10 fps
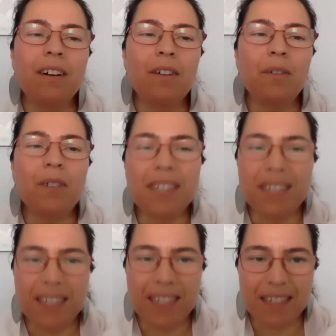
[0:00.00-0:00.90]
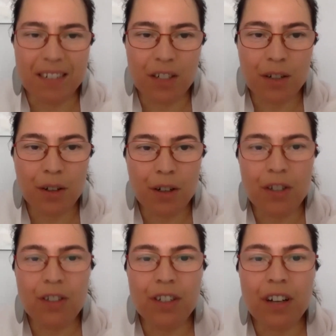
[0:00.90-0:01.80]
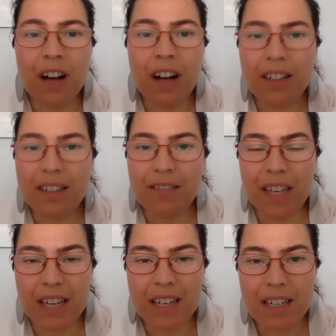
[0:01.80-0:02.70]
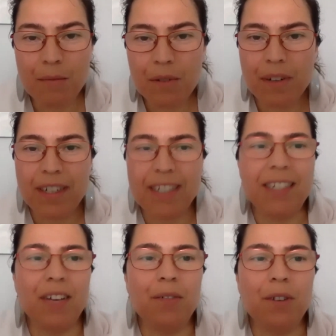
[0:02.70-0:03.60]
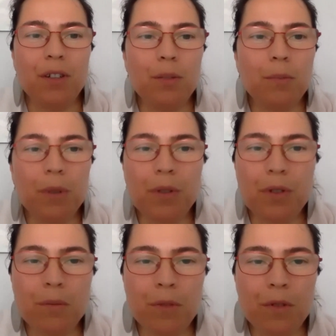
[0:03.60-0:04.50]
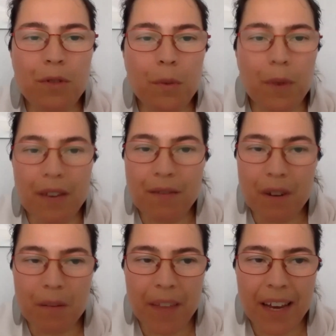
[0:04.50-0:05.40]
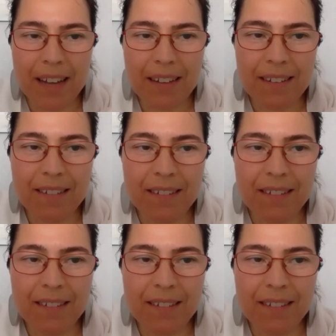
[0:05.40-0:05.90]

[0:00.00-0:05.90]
Was it that they returned to the cult of Egypt, whereas they were supposed to move away from that?